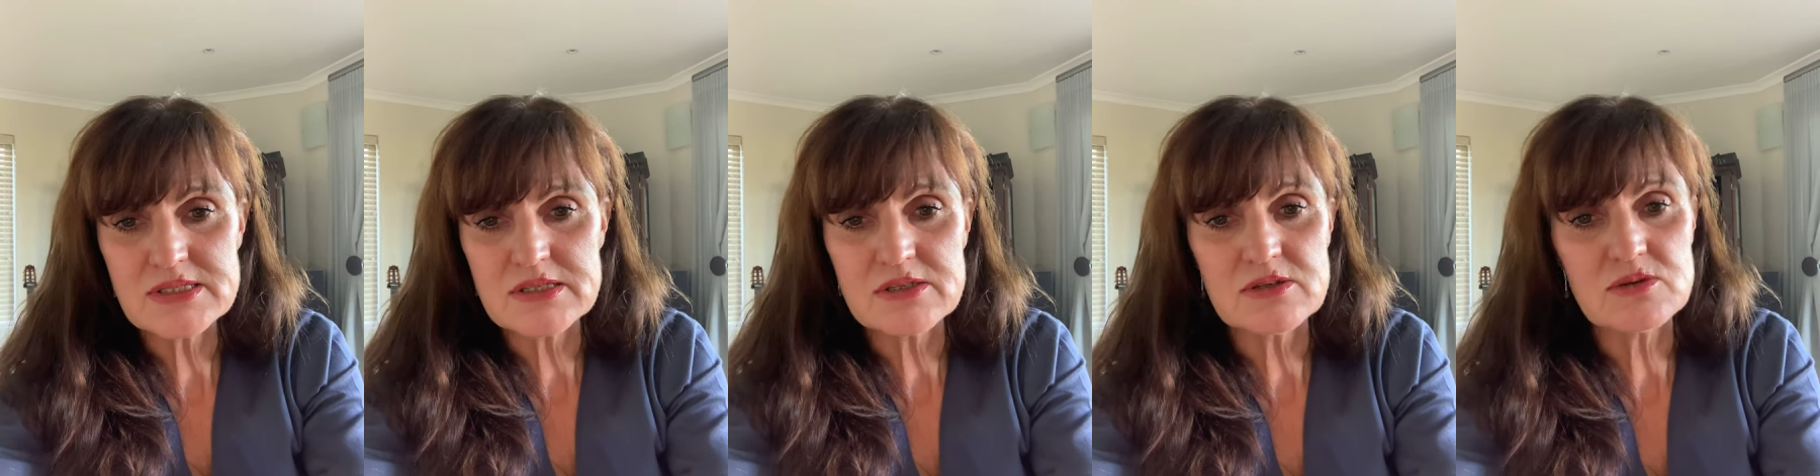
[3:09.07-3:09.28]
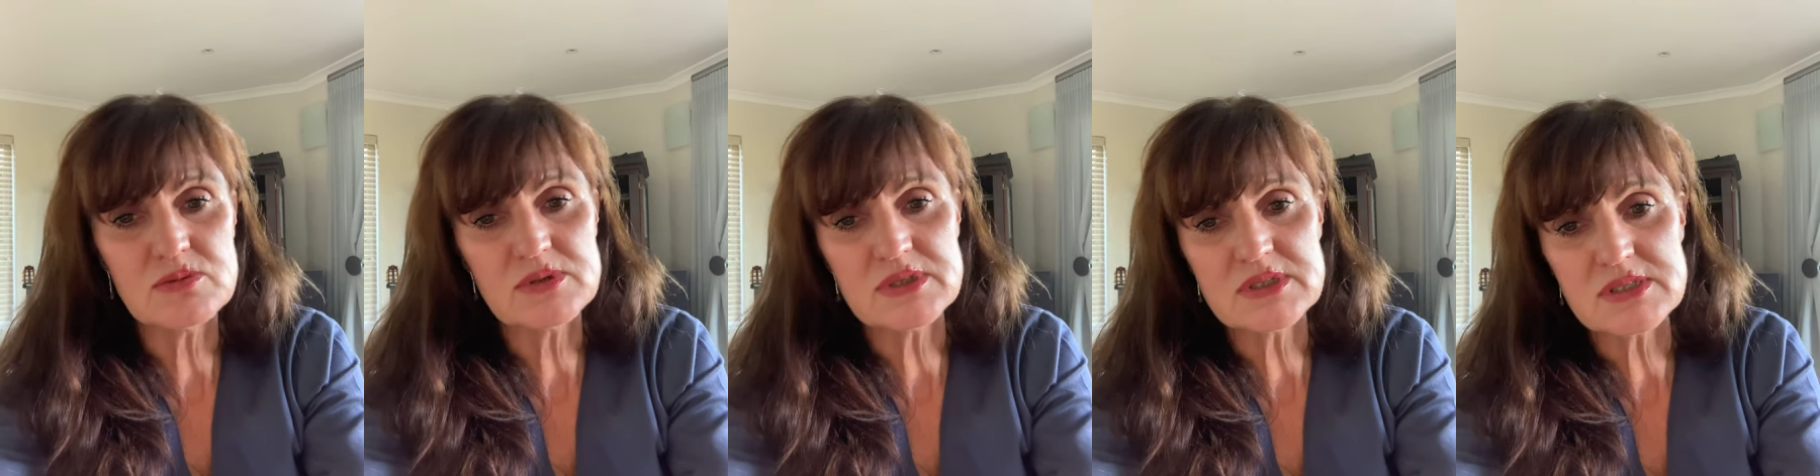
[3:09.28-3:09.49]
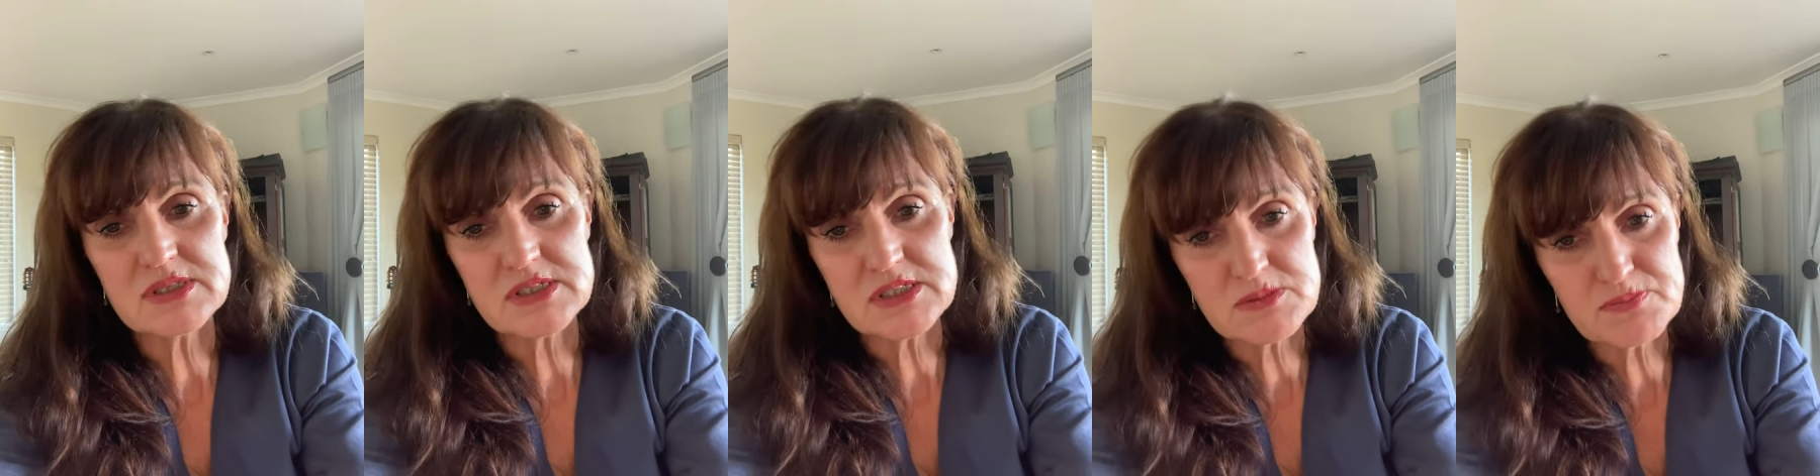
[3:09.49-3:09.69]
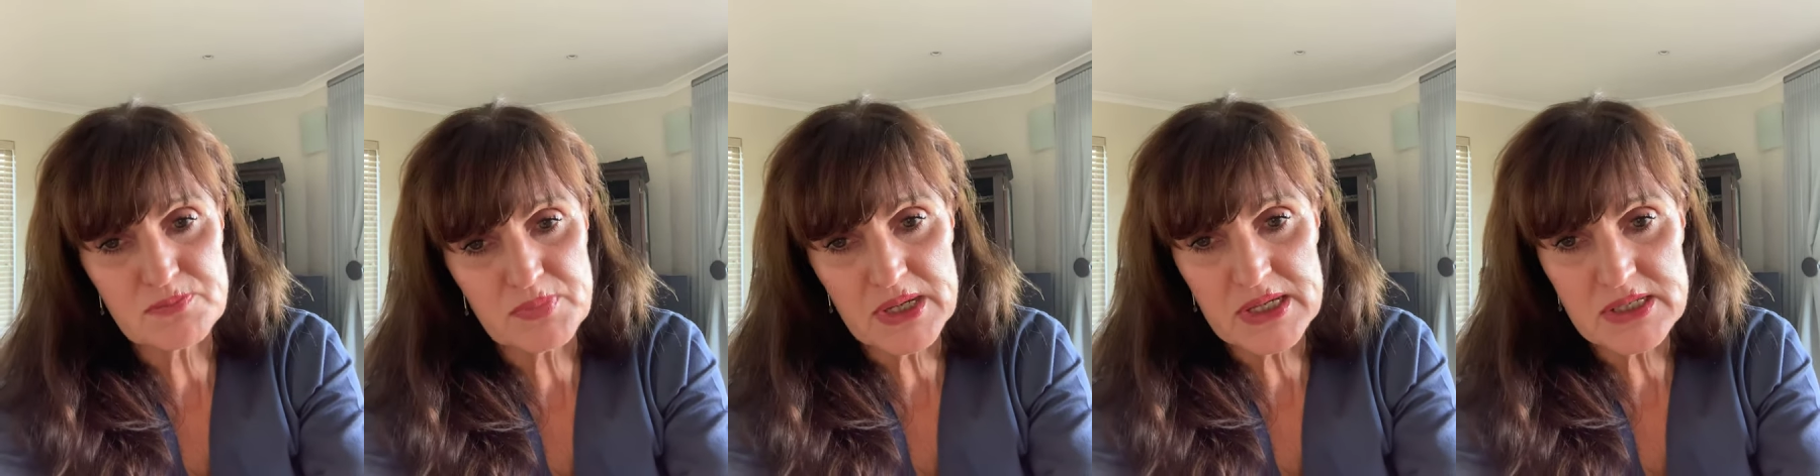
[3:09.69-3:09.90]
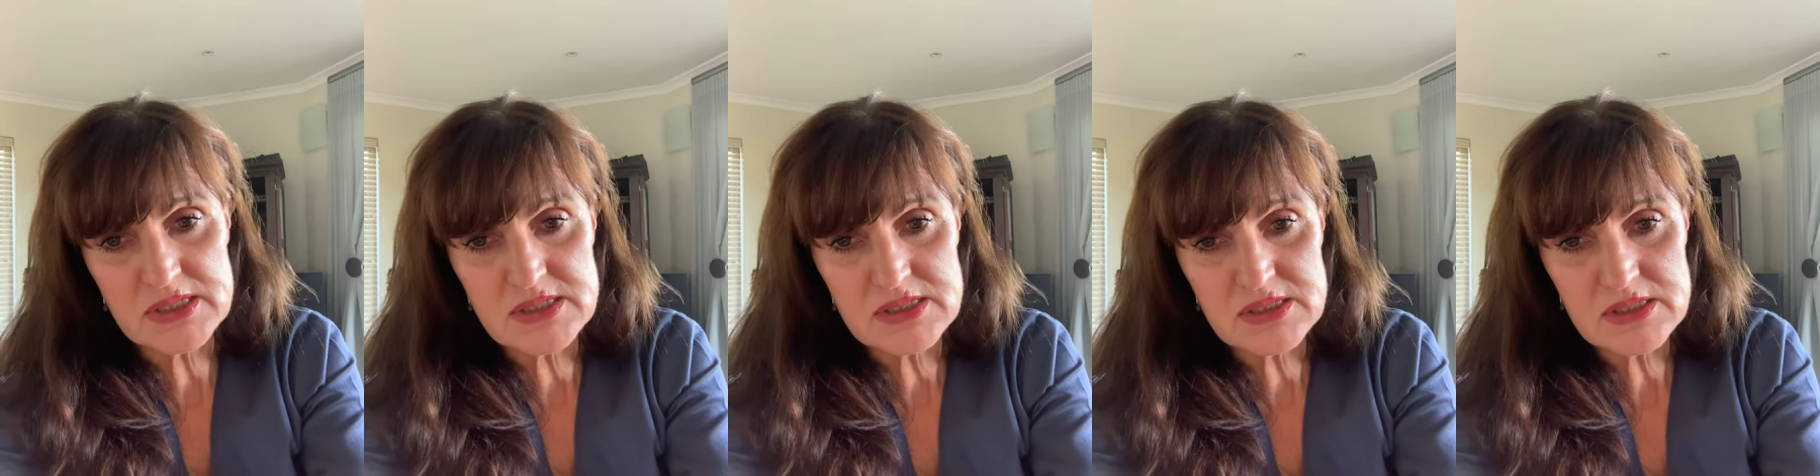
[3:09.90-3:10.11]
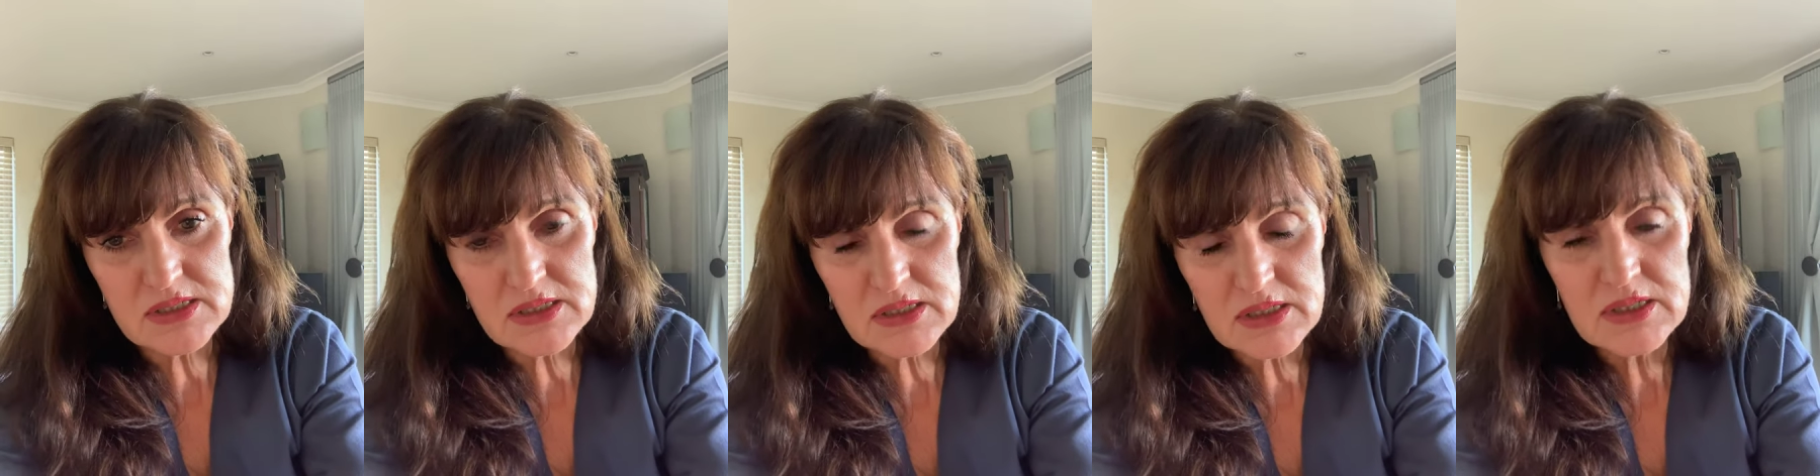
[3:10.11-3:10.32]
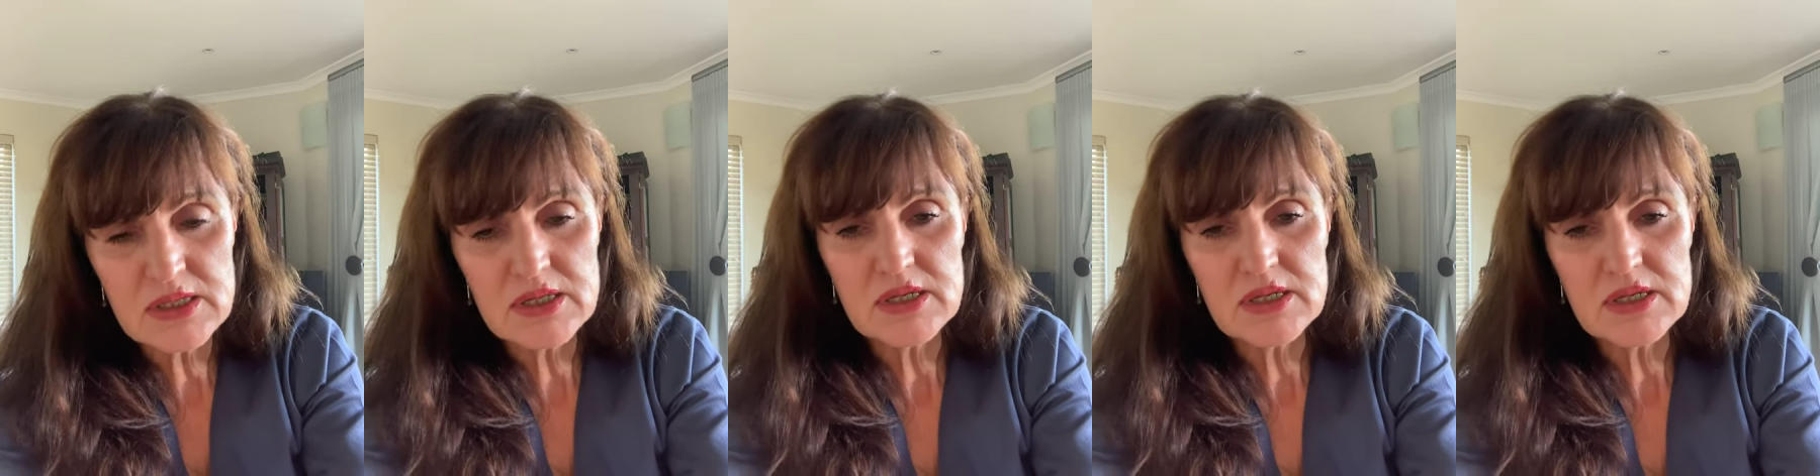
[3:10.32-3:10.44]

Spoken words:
it with a spacer